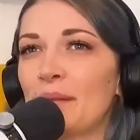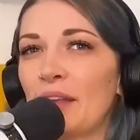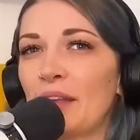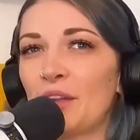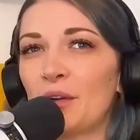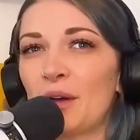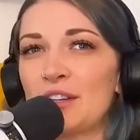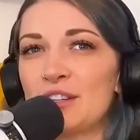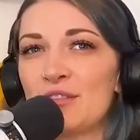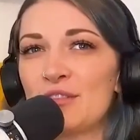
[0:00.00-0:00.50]

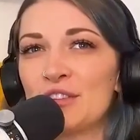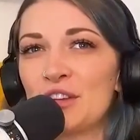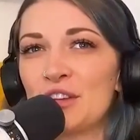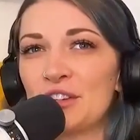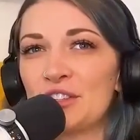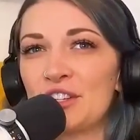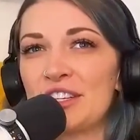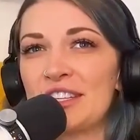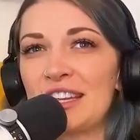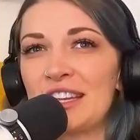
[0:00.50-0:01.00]
And the rest of us
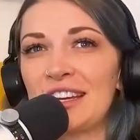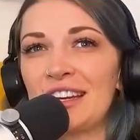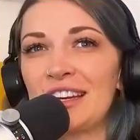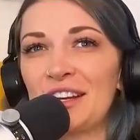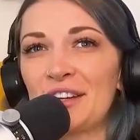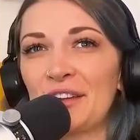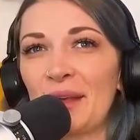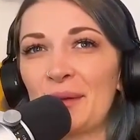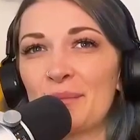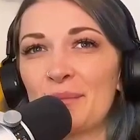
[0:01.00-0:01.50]
are just sitting
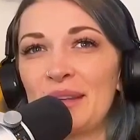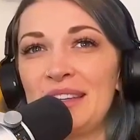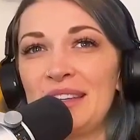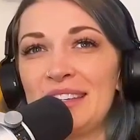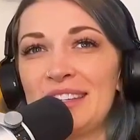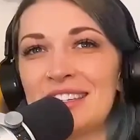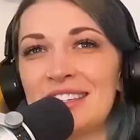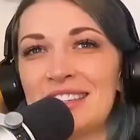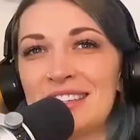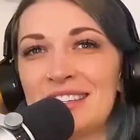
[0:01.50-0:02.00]
here like,
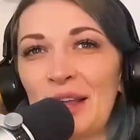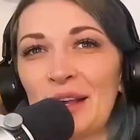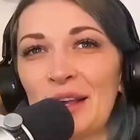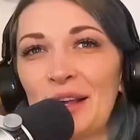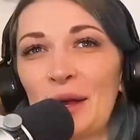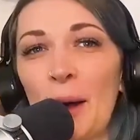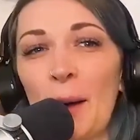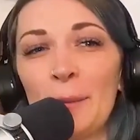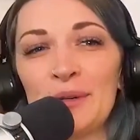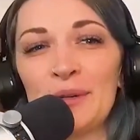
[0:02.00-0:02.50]
please,
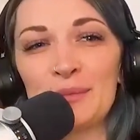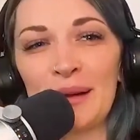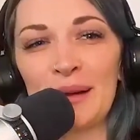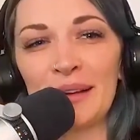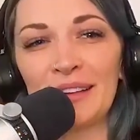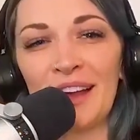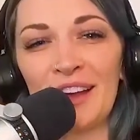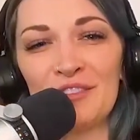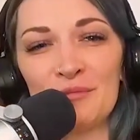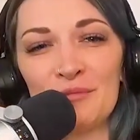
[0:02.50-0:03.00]
like come to
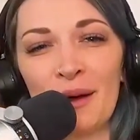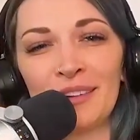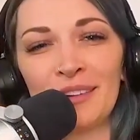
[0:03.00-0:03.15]
my live